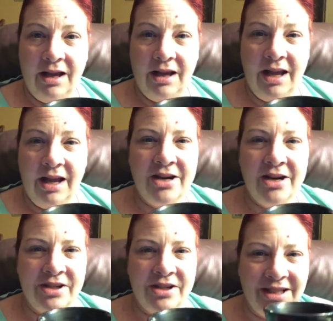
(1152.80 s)
Hey,
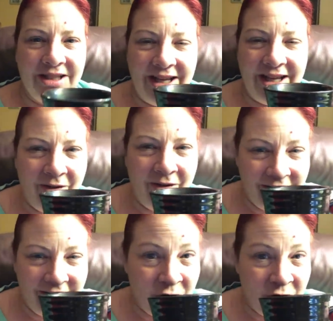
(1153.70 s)
Christy Lee, how
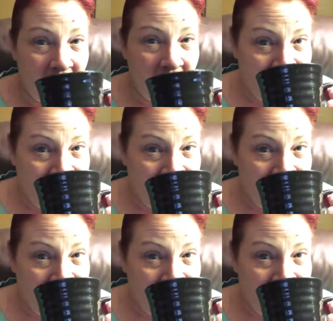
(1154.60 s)
are you?